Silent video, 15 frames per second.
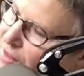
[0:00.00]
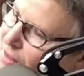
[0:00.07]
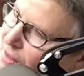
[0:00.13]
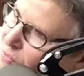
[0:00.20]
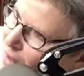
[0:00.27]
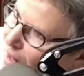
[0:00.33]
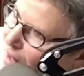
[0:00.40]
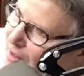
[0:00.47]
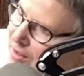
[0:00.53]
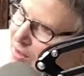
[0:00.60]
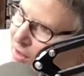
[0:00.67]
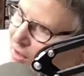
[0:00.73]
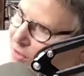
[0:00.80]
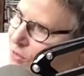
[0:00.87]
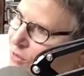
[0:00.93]
you think about
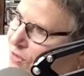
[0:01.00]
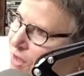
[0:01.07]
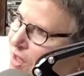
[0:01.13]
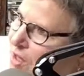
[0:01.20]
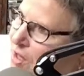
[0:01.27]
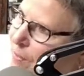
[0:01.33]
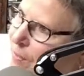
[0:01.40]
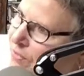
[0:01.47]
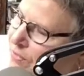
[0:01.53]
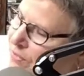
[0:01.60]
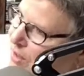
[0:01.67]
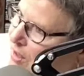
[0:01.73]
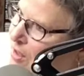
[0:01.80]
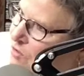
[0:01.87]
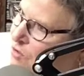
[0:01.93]
the no-till
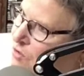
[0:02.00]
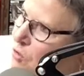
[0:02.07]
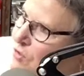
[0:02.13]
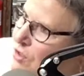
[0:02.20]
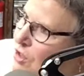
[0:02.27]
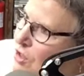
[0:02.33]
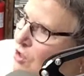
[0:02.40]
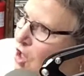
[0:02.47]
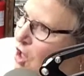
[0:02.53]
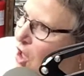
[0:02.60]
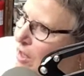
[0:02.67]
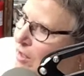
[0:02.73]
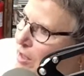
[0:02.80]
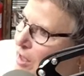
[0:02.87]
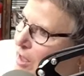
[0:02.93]
gardening,
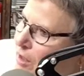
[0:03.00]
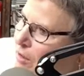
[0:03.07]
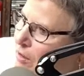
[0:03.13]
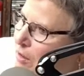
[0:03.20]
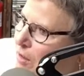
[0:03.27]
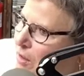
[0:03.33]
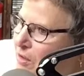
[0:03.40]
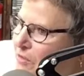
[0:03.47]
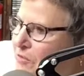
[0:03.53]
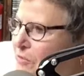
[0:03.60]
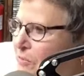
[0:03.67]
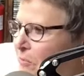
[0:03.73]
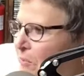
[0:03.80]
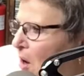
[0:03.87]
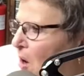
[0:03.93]
it's,
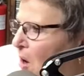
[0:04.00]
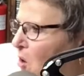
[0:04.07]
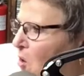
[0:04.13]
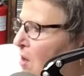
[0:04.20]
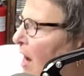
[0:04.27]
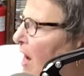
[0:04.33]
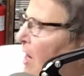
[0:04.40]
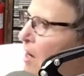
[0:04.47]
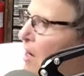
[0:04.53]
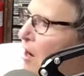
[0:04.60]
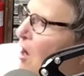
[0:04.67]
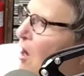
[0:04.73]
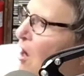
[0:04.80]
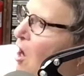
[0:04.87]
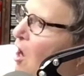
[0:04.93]
I'll just let
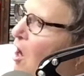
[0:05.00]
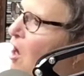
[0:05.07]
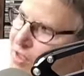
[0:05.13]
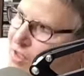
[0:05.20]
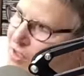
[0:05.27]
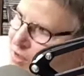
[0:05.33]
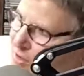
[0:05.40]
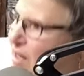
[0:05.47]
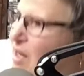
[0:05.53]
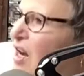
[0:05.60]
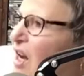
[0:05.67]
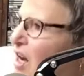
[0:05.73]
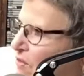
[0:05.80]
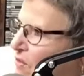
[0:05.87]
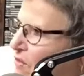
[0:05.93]
everything
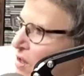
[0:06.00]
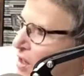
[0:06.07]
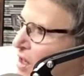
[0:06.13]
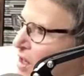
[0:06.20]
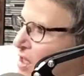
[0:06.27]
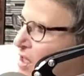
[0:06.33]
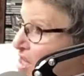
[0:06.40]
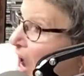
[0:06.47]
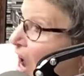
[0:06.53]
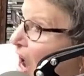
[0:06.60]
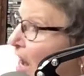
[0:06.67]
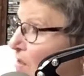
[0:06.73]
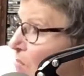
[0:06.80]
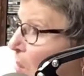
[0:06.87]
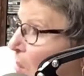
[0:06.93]
die in my
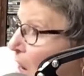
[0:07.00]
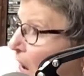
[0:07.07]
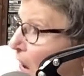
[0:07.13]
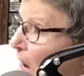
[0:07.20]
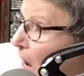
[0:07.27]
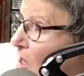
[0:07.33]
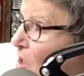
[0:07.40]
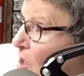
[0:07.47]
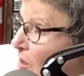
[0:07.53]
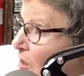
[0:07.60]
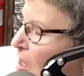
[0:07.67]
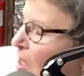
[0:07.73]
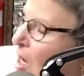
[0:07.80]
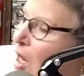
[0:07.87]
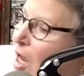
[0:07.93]
garden,
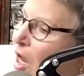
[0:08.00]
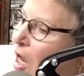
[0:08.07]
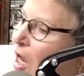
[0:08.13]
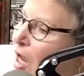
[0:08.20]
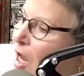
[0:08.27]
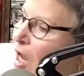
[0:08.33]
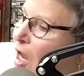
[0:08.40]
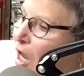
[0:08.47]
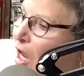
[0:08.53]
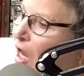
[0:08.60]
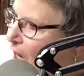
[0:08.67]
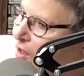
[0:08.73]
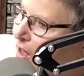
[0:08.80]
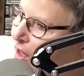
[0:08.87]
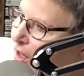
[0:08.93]
and
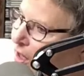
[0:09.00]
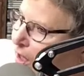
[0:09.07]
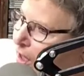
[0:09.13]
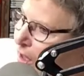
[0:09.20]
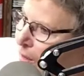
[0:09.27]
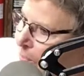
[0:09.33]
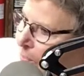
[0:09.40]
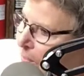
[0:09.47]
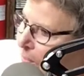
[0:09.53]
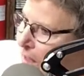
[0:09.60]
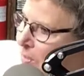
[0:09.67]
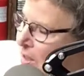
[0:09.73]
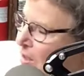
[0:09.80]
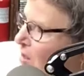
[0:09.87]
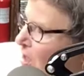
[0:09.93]
maybe next year
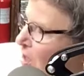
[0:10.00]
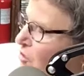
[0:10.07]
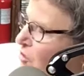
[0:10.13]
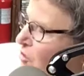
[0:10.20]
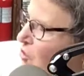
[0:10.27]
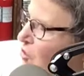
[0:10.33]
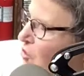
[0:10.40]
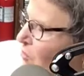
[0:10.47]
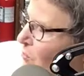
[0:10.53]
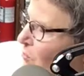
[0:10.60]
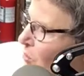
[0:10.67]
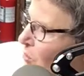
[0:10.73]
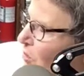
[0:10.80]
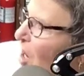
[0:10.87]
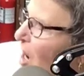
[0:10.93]
we'll chop it up a
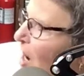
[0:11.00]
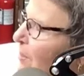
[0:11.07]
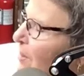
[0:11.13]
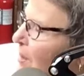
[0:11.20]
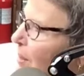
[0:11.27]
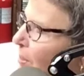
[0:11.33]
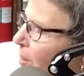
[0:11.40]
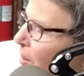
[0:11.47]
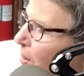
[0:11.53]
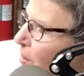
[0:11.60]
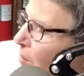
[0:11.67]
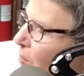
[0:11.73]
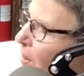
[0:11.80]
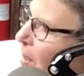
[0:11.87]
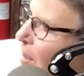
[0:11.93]
little bit, or this year
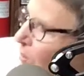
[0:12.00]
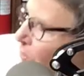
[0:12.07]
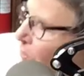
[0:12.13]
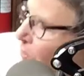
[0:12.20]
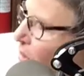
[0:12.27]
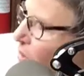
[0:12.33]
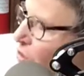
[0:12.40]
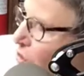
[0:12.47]
I'll chop it up.